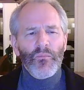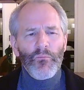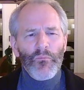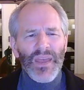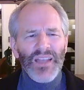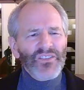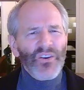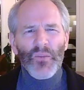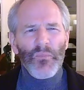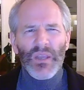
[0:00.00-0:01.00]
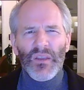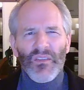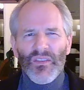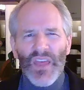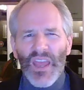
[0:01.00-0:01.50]
Meds aren't a big
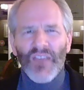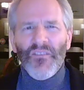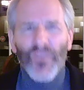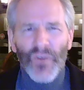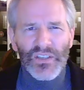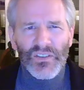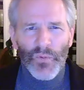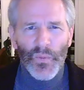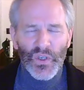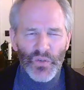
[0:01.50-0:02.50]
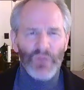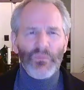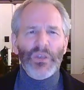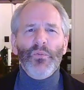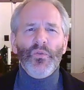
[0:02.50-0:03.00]
thing for us when we treat
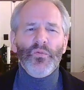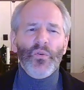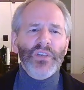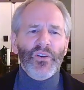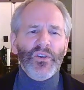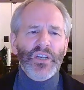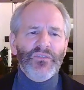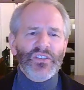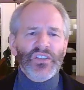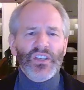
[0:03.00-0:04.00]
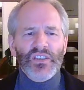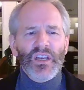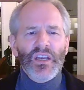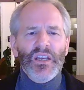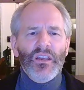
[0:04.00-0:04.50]
people with rotator cuff disease.
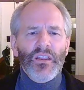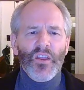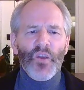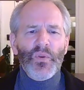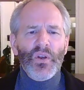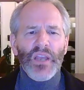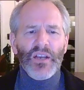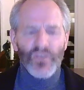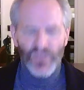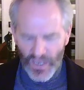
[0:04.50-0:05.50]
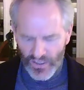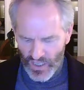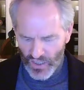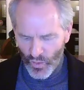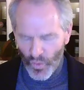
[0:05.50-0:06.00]
Therapeutic exercise
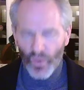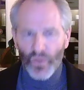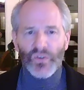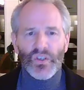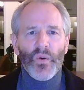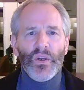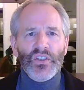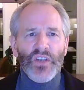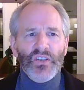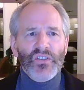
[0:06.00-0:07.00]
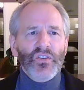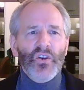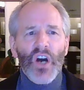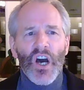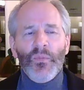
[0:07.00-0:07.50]
and corticosteroid injections
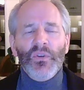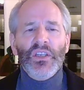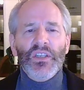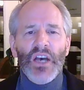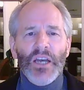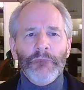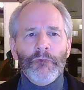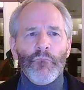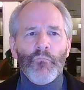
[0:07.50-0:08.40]
commonly done.